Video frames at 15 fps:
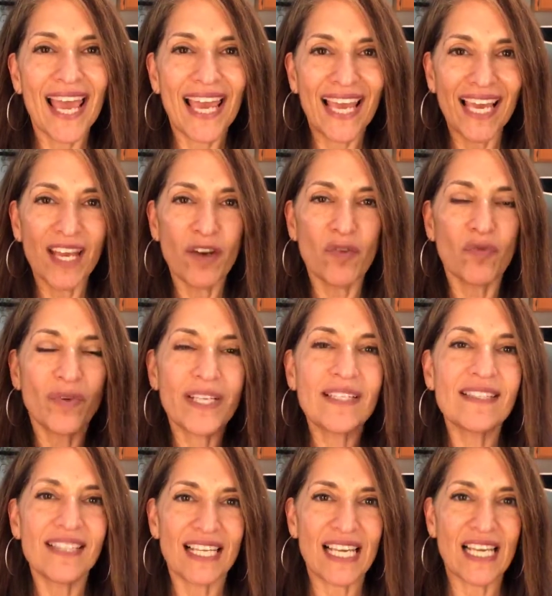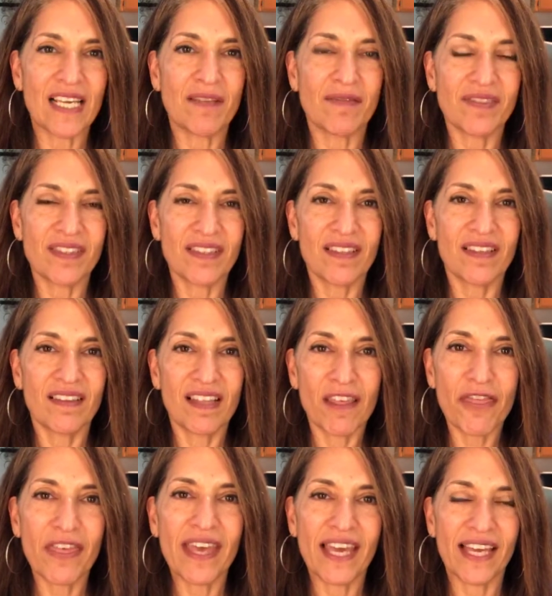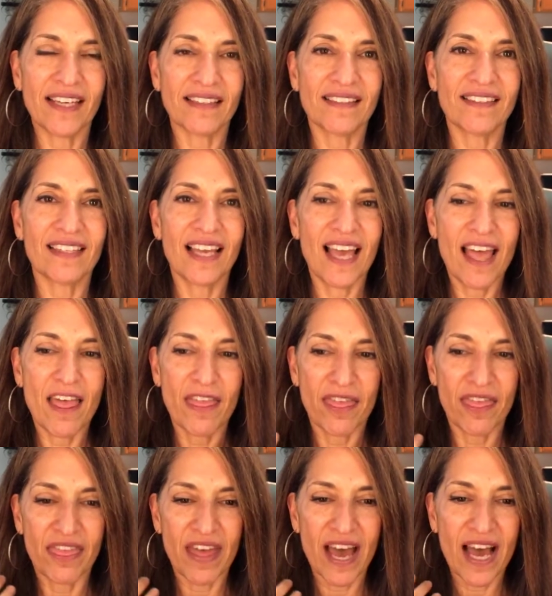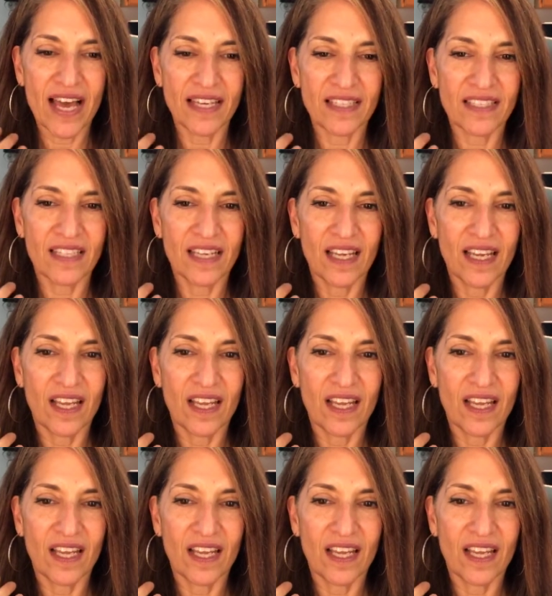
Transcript: it receives the things that